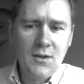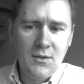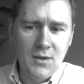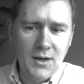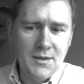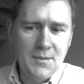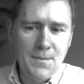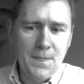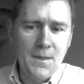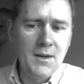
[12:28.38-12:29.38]
Right.
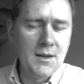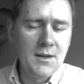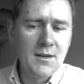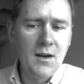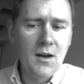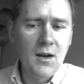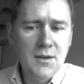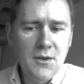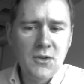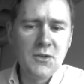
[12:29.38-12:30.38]
In
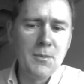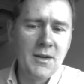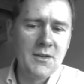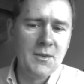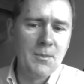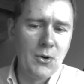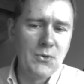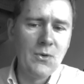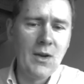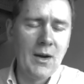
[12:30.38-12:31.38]
undocumented
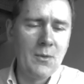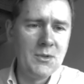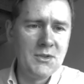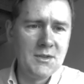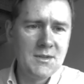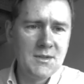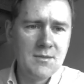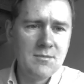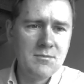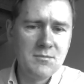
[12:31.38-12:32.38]
proto-languages,
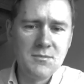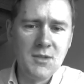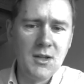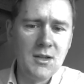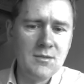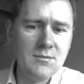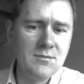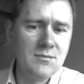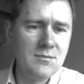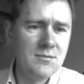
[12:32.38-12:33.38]
um,
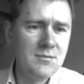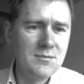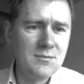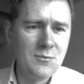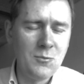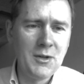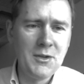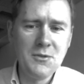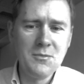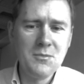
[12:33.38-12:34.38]
where
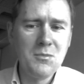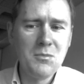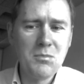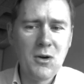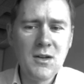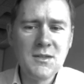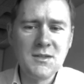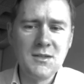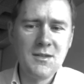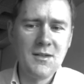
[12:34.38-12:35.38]
you
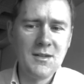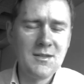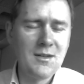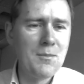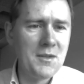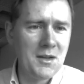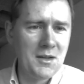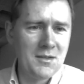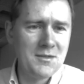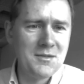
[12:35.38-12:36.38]
posit that something,
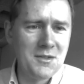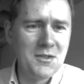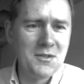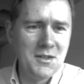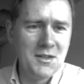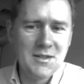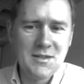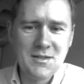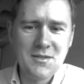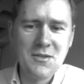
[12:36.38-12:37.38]
you know,
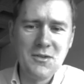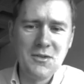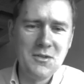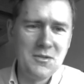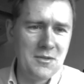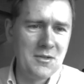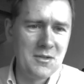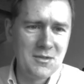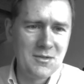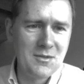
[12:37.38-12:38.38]
is the,
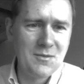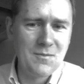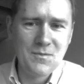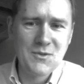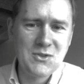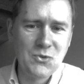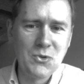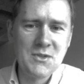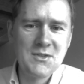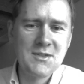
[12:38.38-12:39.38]
the
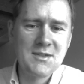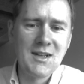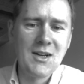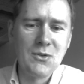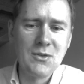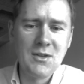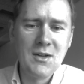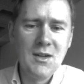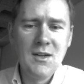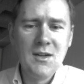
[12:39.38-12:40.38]
source sound,
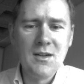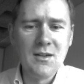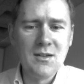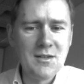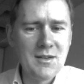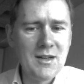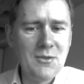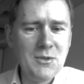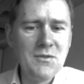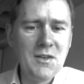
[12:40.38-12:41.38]
uh, that
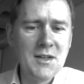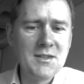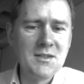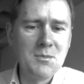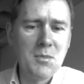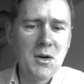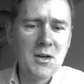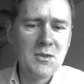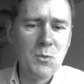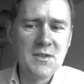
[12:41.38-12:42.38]
reflex is
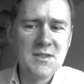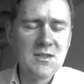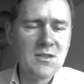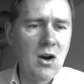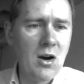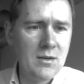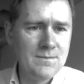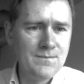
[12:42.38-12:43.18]
marked with a star.